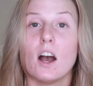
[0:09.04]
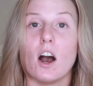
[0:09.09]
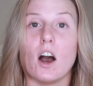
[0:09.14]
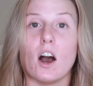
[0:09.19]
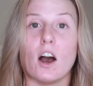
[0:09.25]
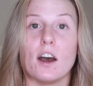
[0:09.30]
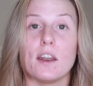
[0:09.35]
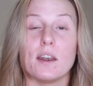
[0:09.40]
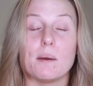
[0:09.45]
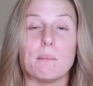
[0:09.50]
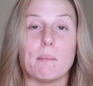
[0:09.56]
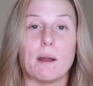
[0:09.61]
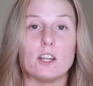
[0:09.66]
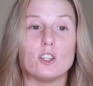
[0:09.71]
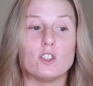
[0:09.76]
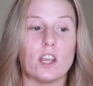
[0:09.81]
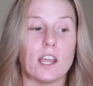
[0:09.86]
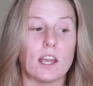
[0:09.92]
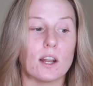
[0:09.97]
on my
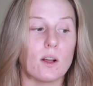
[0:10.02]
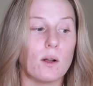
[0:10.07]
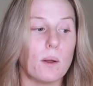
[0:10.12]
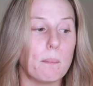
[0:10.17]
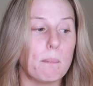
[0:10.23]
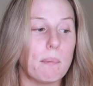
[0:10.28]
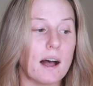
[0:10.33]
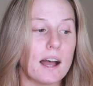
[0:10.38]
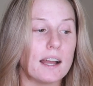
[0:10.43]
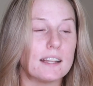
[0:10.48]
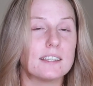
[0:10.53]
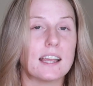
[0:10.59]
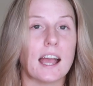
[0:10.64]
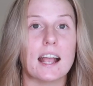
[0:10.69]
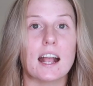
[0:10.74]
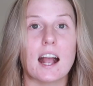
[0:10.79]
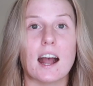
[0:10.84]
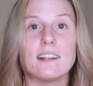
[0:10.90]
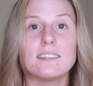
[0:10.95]
channel, but
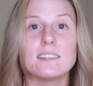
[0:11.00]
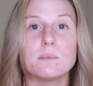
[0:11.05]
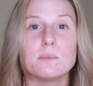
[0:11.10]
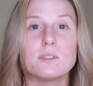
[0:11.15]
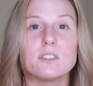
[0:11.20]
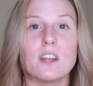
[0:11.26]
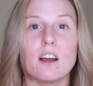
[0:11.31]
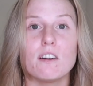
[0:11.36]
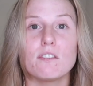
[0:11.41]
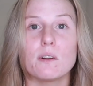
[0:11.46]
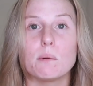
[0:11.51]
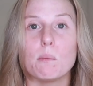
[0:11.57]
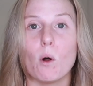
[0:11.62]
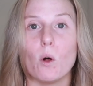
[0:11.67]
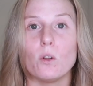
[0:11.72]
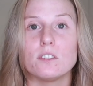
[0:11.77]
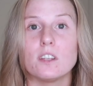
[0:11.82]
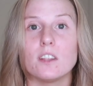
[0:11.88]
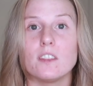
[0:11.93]
I got some stuff from
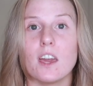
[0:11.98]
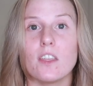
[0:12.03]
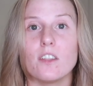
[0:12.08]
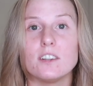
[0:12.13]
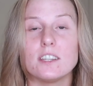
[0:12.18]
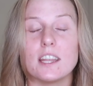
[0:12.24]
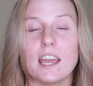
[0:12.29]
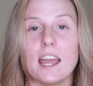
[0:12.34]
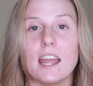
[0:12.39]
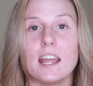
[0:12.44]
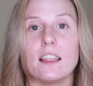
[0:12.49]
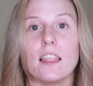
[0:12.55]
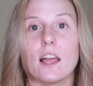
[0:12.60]
Ulta the other day,